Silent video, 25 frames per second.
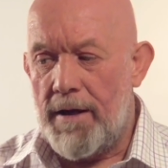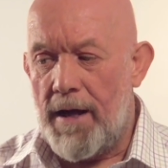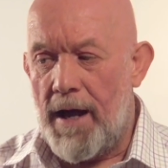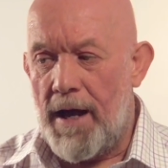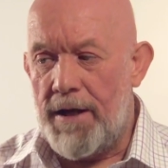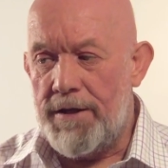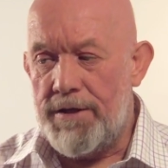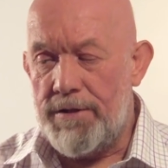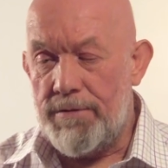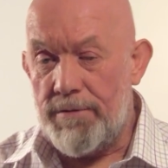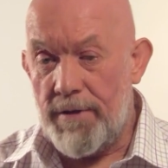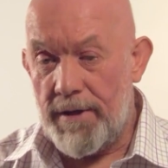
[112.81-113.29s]

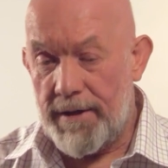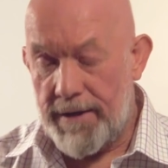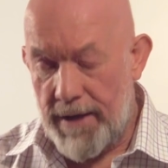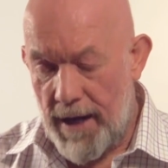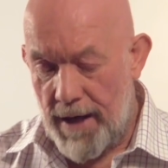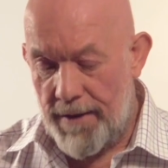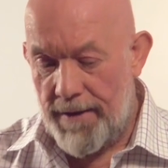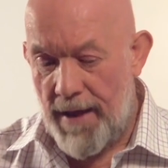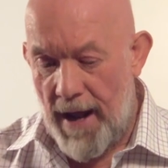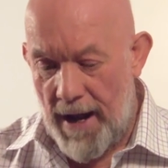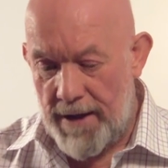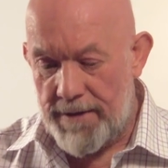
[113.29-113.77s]
and you can
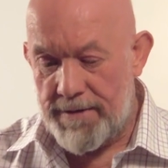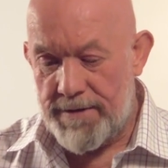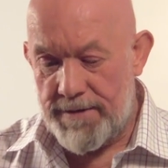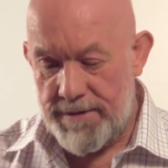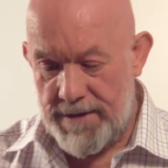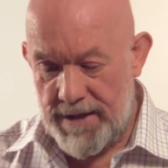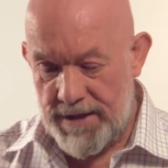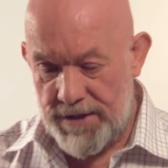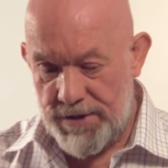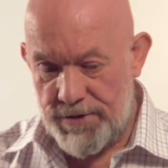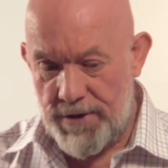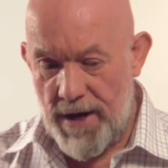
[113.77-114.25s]
cut that
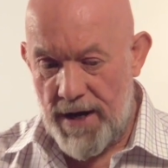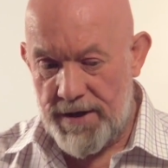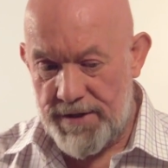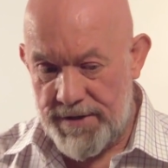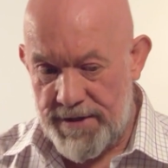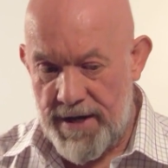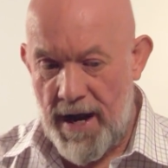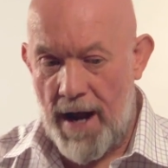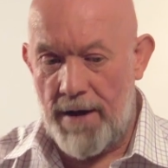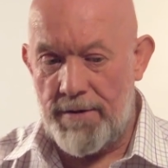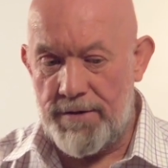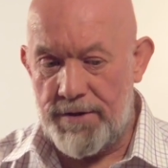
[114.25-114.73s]
distress
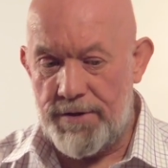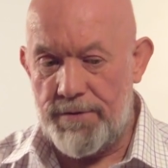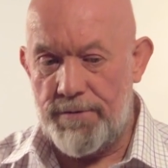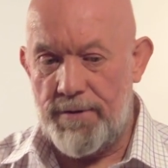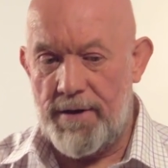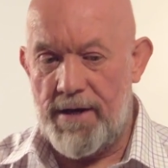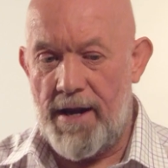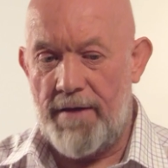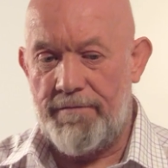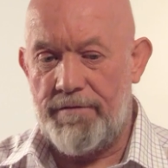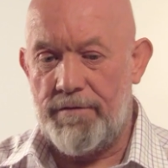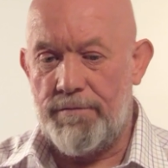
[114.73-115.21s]
down to
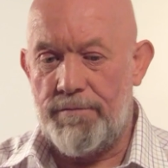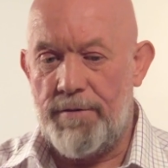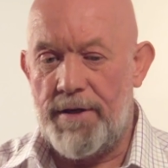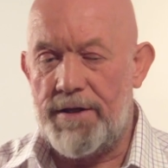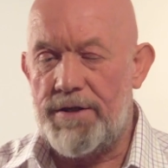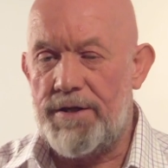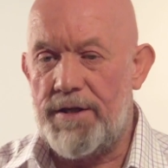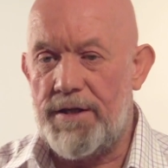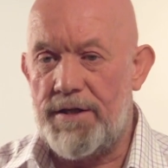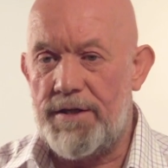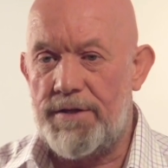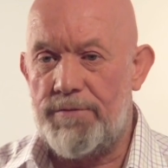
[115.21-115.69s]
a level
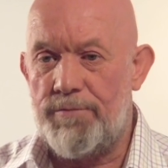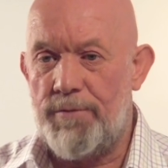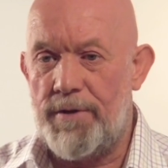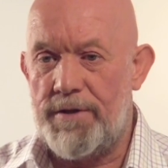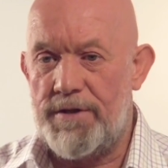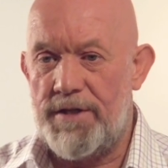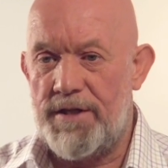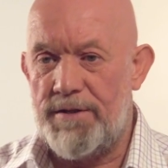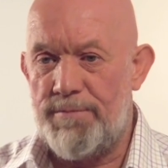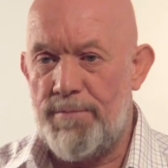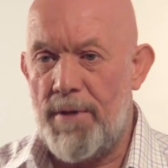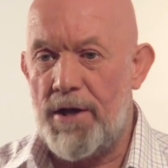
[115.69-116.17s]
which
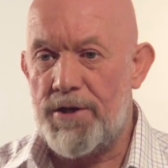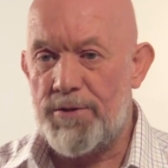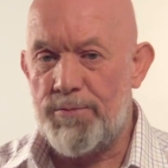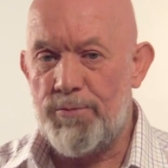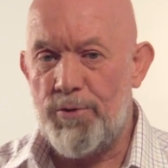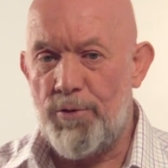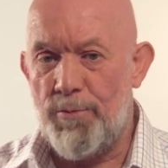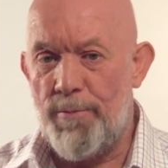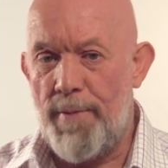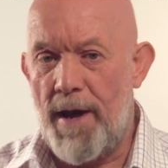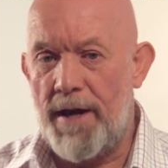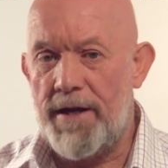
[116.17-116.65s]
is much
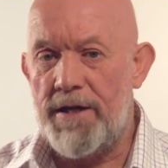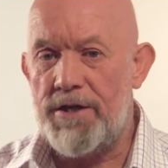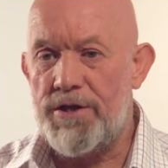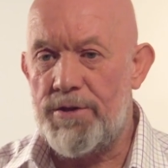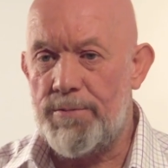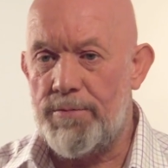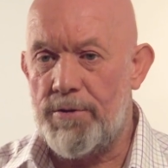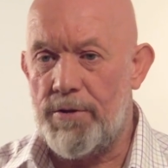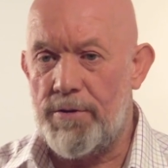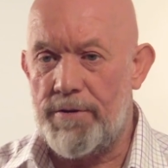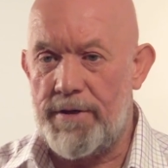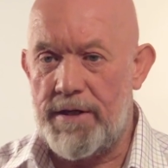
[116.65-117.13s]
more
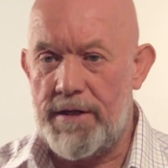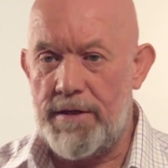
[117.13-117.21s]
manageable,